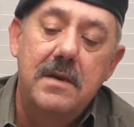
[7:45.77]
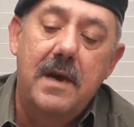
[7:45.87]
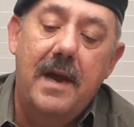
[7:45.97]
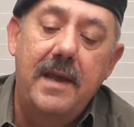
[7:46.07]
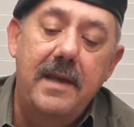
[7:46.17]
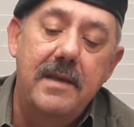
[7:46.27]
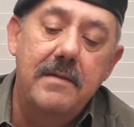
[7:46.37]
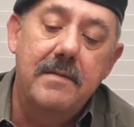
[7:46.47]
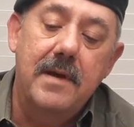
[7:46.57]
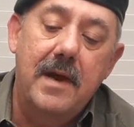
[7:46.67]

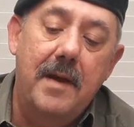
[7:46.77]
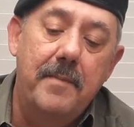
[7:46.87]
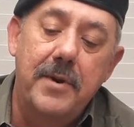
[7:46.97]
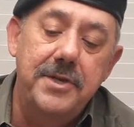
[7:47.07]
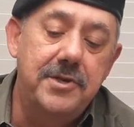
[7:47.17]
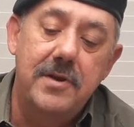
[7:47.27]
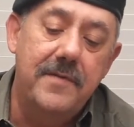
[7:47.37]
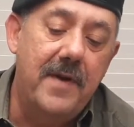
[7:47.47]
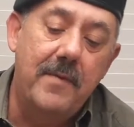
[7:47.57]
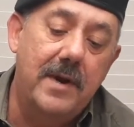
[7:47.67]
I'm pretty sure if
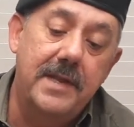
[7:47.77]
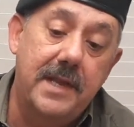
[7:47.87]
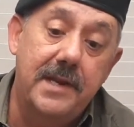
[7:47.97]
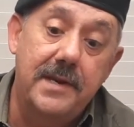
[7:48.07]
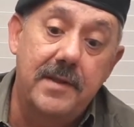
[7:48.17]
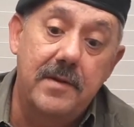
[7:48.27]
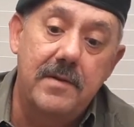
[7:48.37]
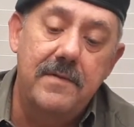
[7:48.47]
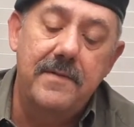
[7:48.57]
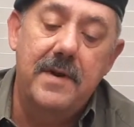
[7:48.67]
I wanted to get another